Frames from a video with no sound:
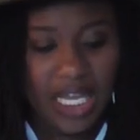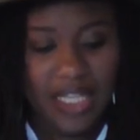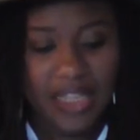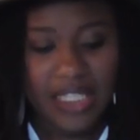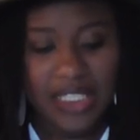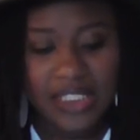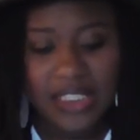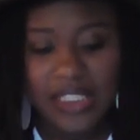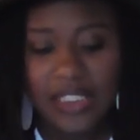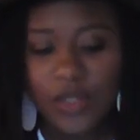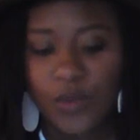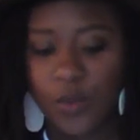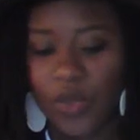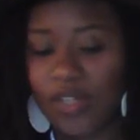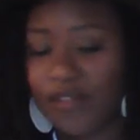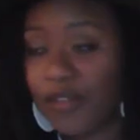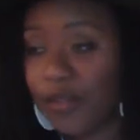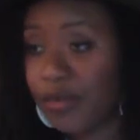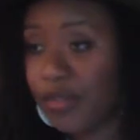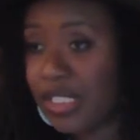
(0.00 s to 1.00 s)
This is one
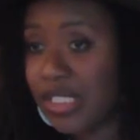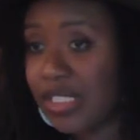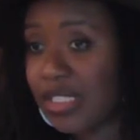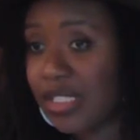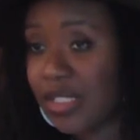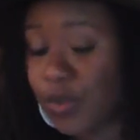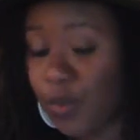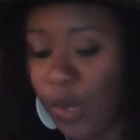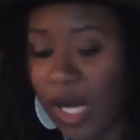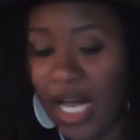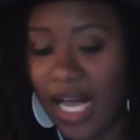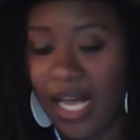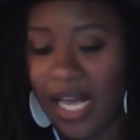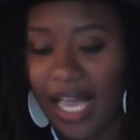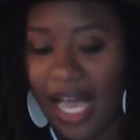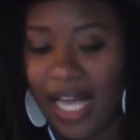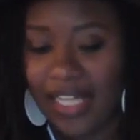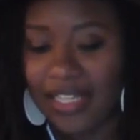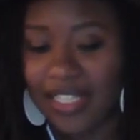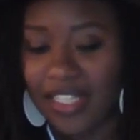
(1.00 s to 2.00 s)
of the reasons why
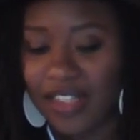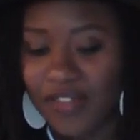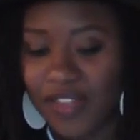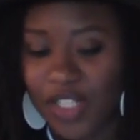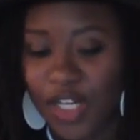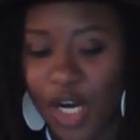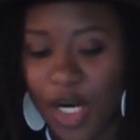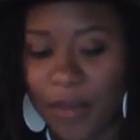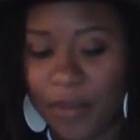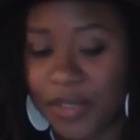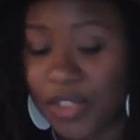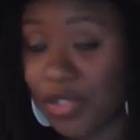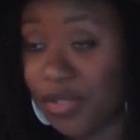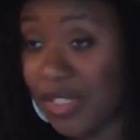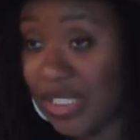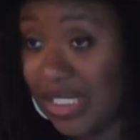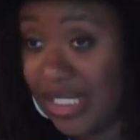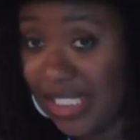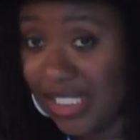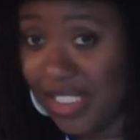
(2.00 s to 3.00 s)
I love the
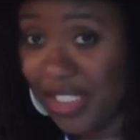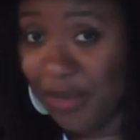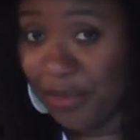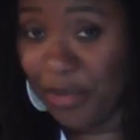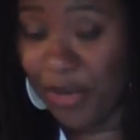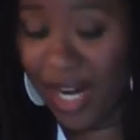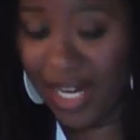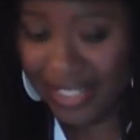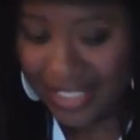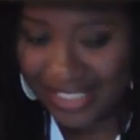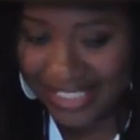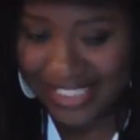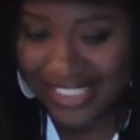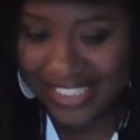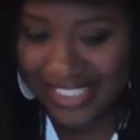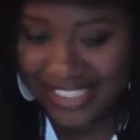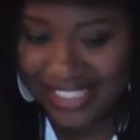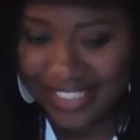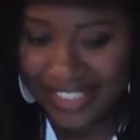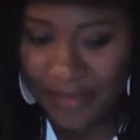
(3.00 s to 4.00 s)
Carpentries' teaching
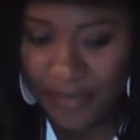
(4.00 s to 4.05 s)
practices.